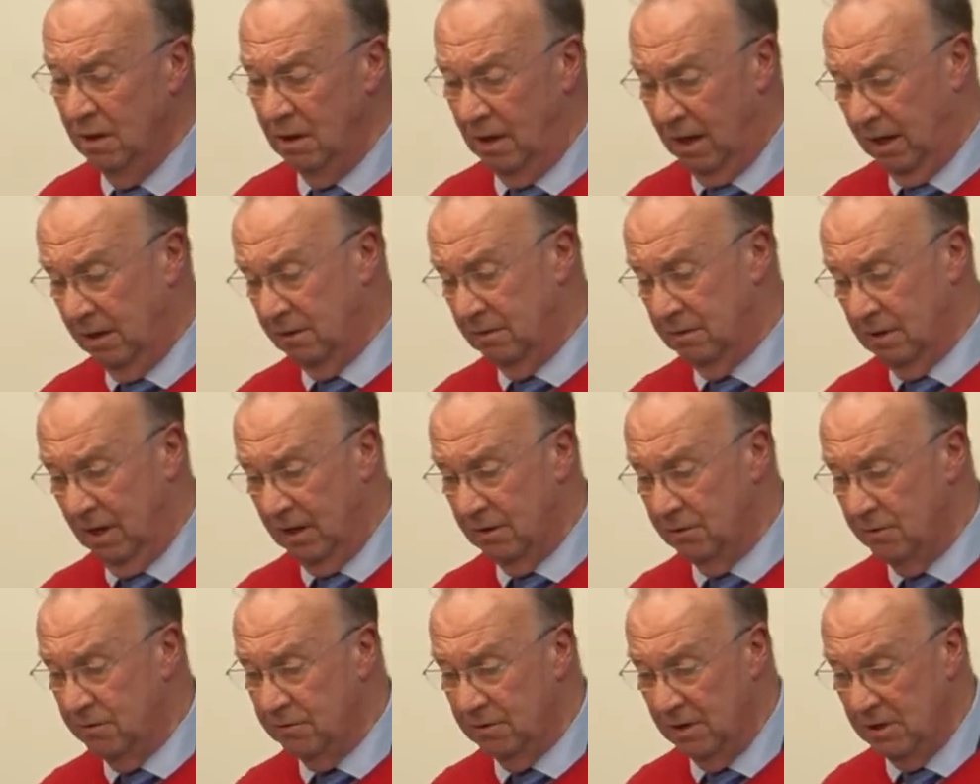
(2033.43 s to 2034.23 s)
And
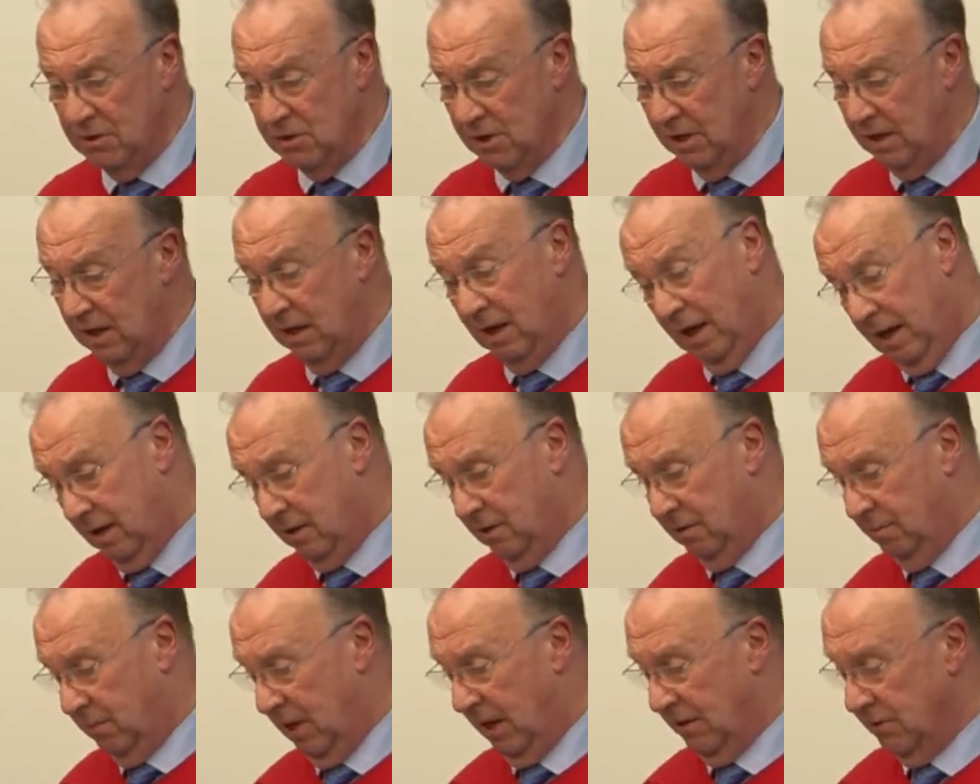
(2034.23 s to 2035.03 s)
3G,
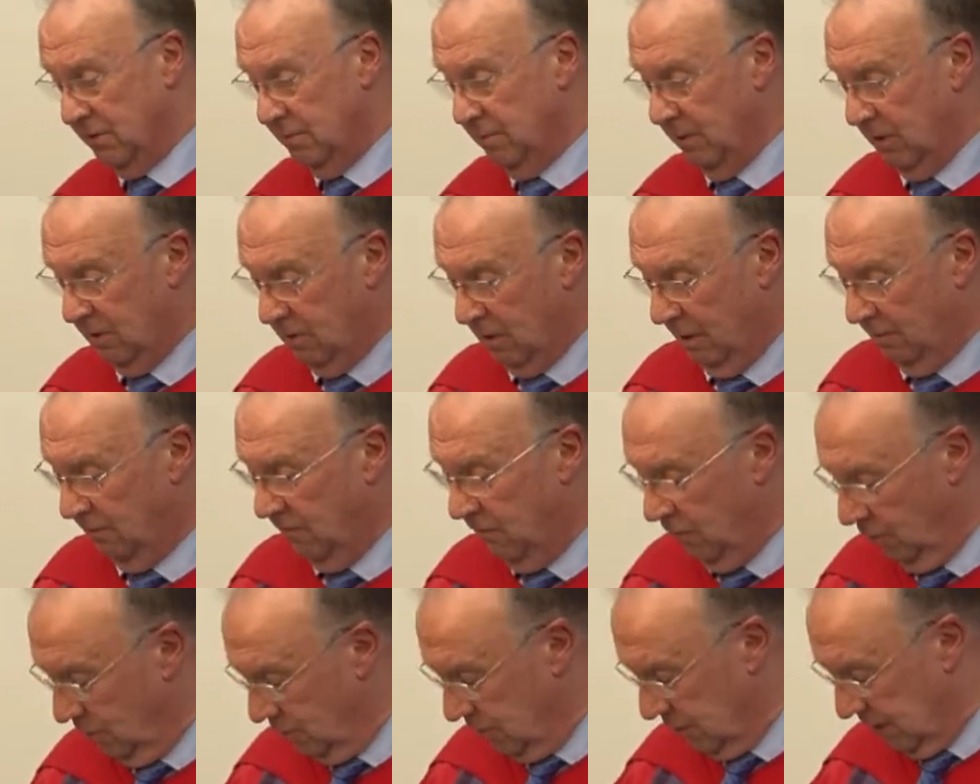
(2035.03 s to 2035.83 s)
and about to become
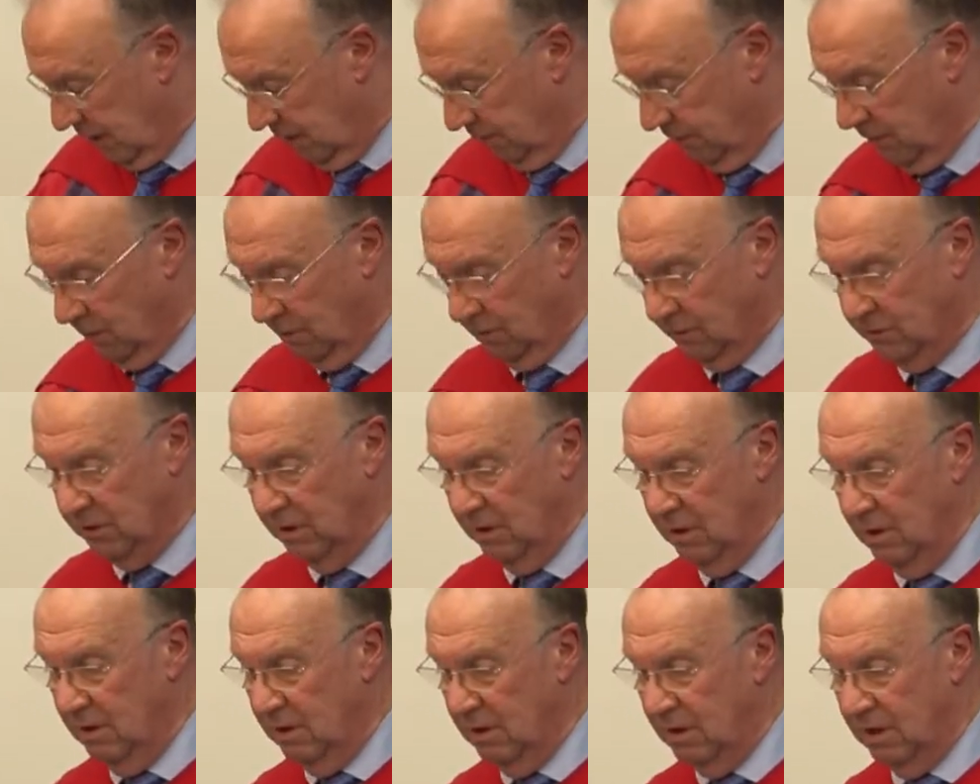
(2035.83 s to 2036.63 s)
4G, of course,
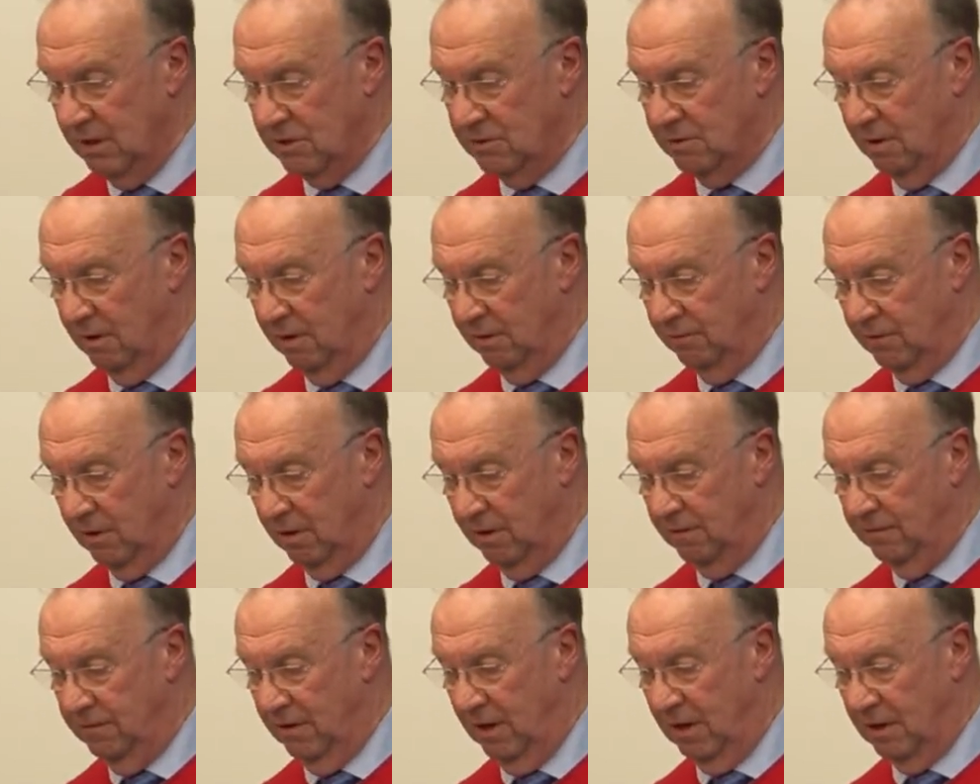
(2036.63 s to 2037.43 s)
is growing
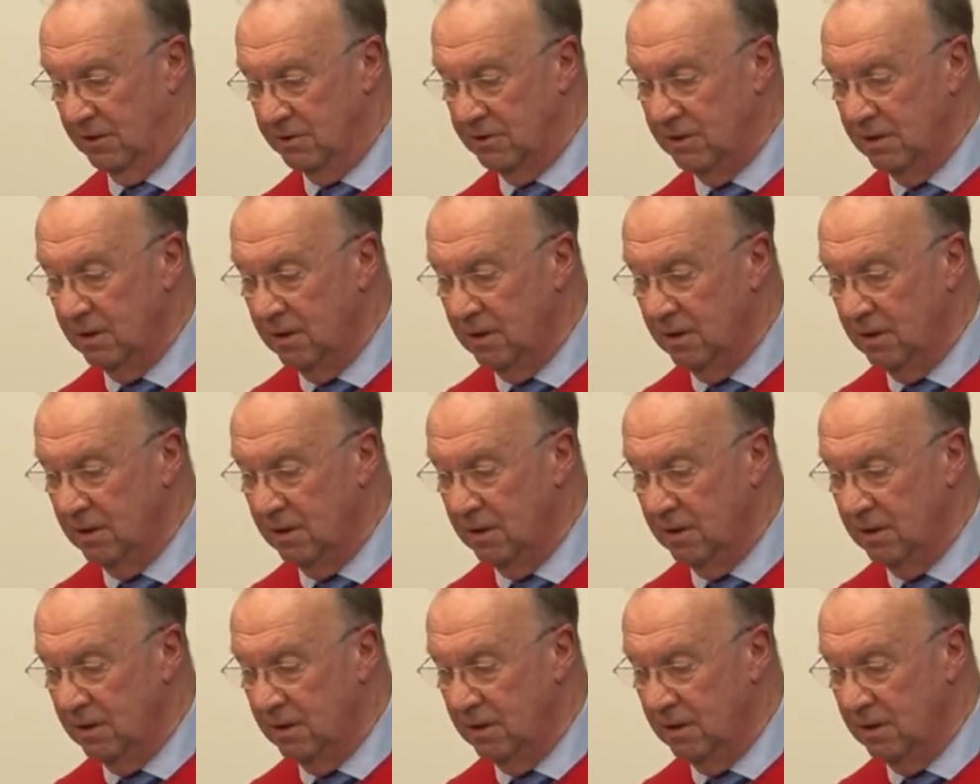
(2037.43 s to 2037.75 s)
very fast.